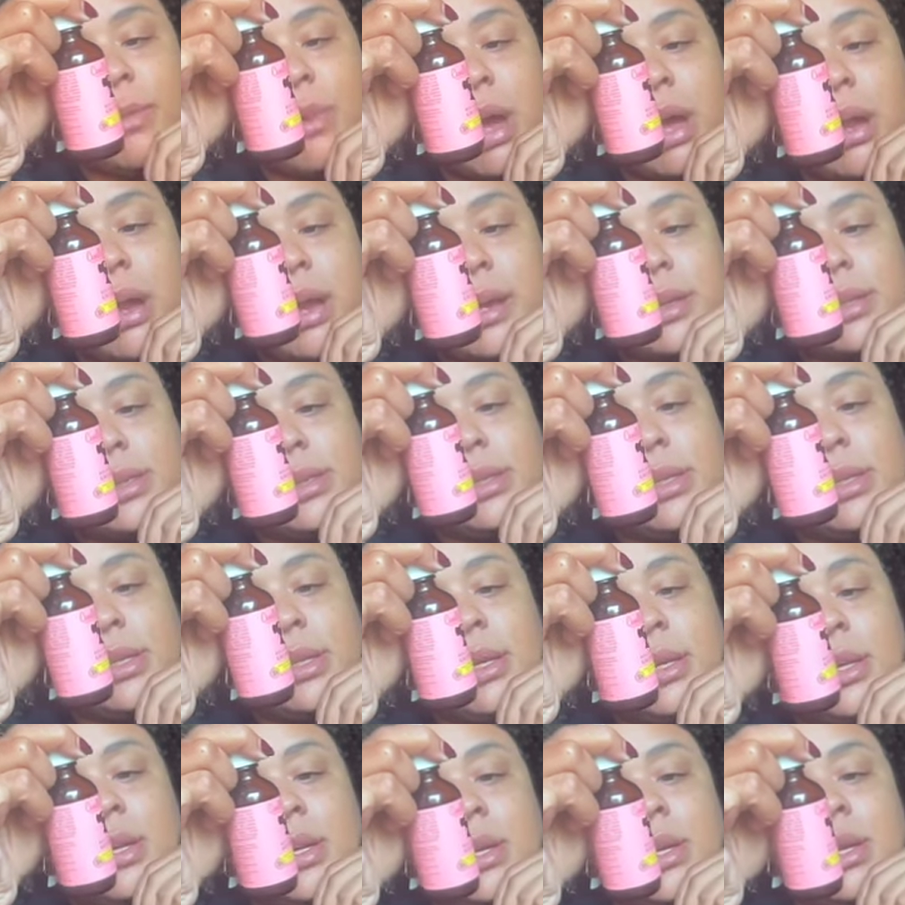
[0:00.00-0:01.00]
products.
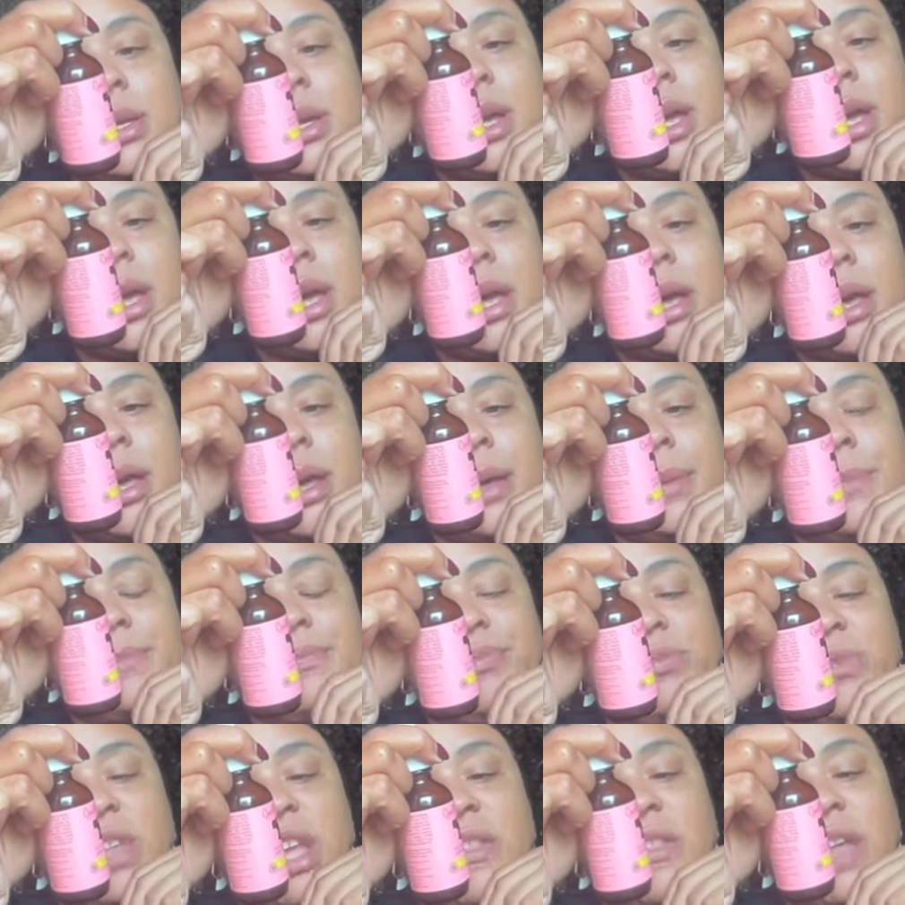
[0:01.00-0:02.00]

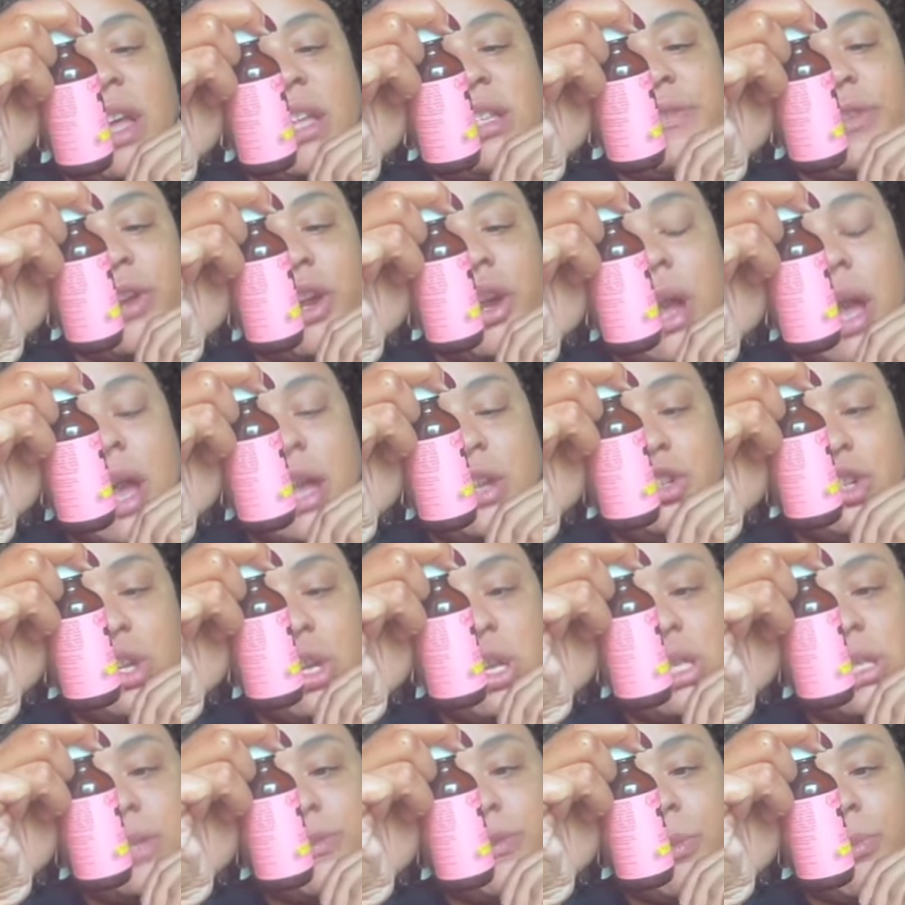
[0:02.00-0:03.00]
Um, and that's for your edges.